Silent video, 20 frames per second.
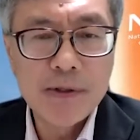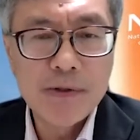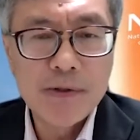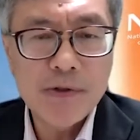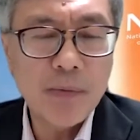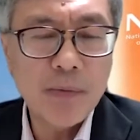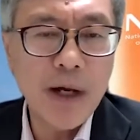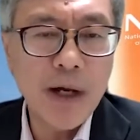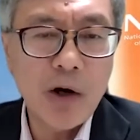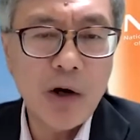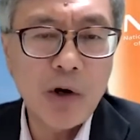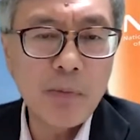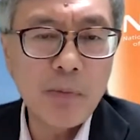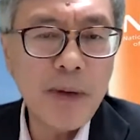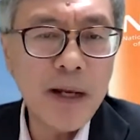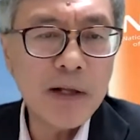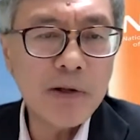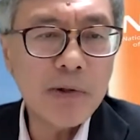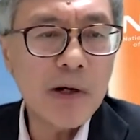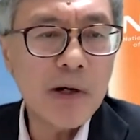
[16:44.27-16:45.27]
So we are
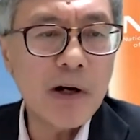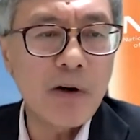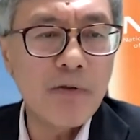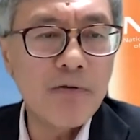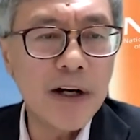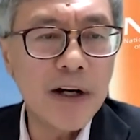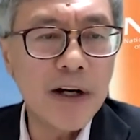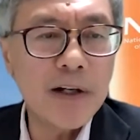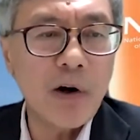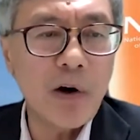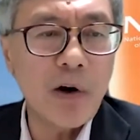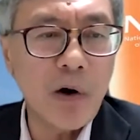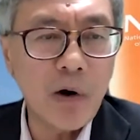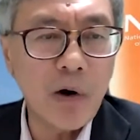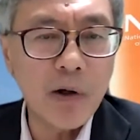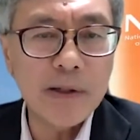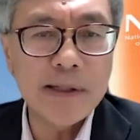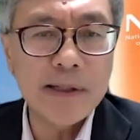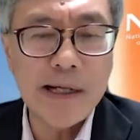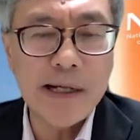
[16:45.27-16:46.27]
hoping to convert
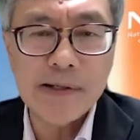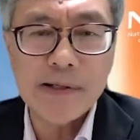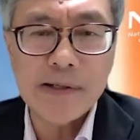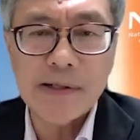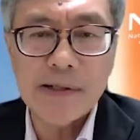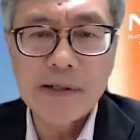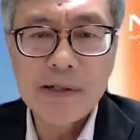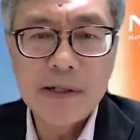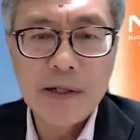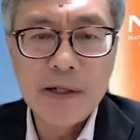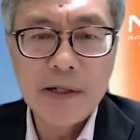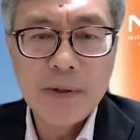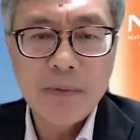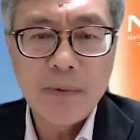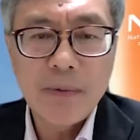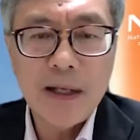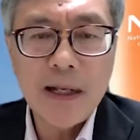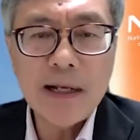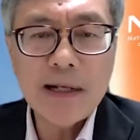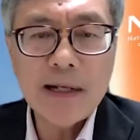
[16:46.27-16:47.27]
all this
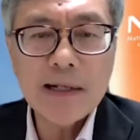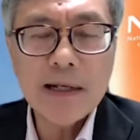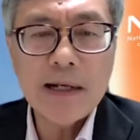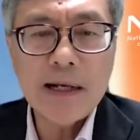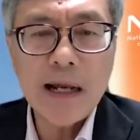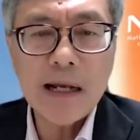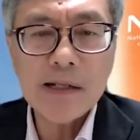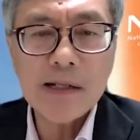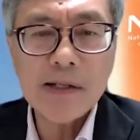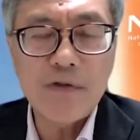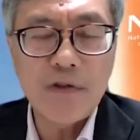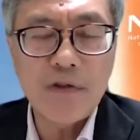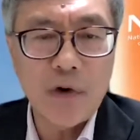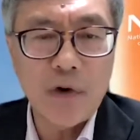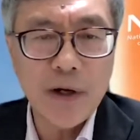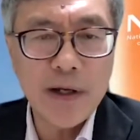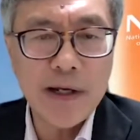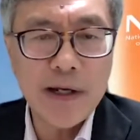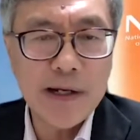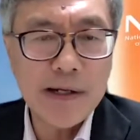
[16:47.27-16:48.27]
within the next
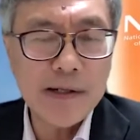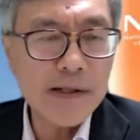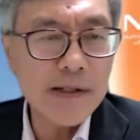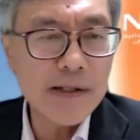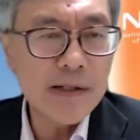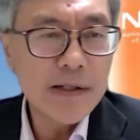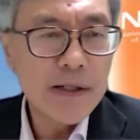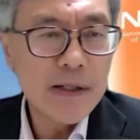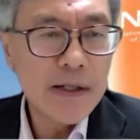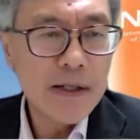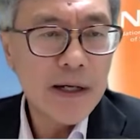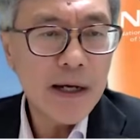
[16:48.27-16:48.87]
4 years